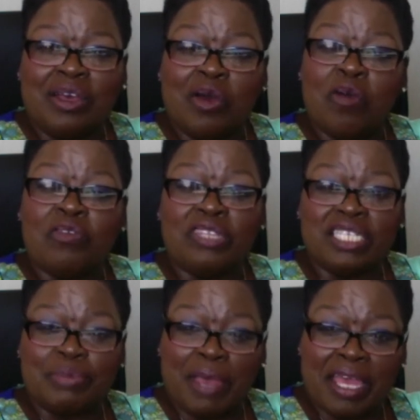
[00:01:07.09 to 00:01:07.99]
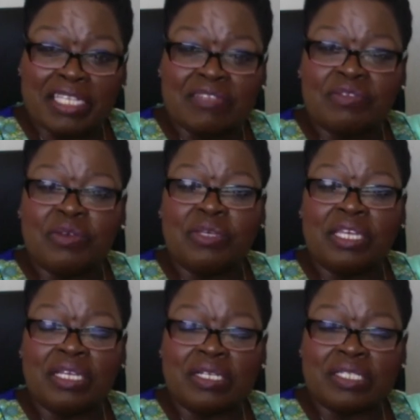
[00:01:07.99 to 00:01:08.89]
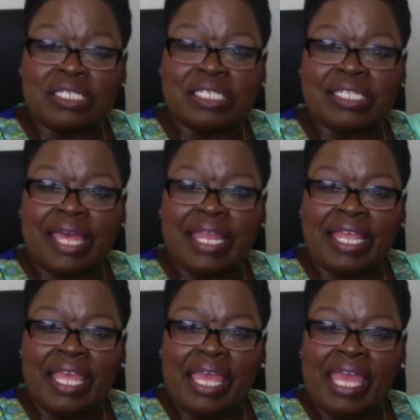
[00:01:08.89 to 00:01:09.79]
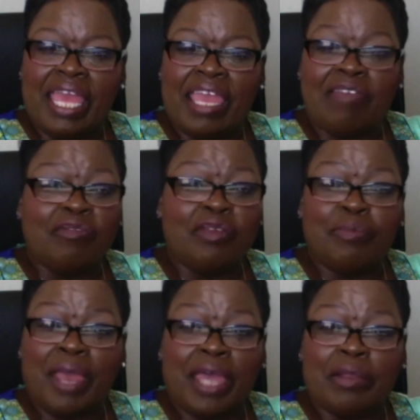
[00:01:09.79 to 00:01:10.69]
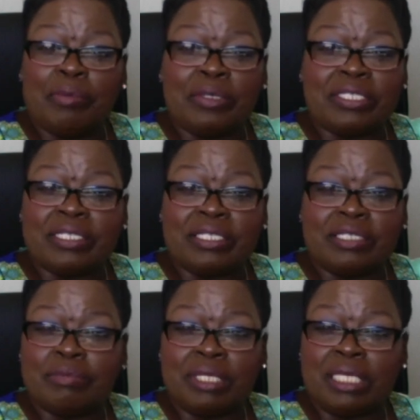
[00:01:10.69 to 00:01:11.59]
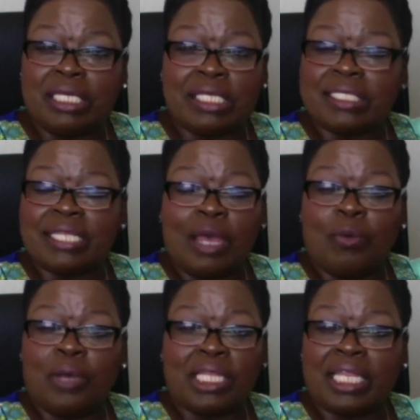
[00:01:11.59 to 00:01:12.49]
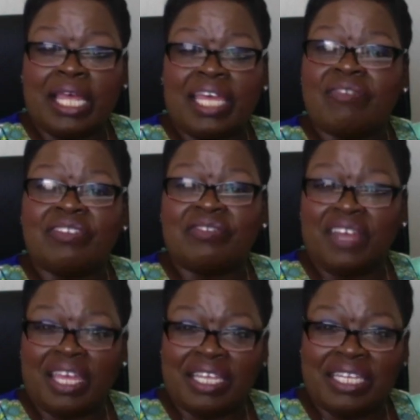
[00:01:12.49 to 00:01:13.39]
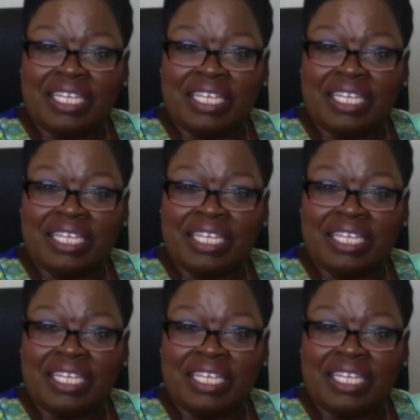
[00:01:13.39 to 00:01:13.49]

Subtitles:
over these past few years is that every battle presented to me is not one that I have to fight.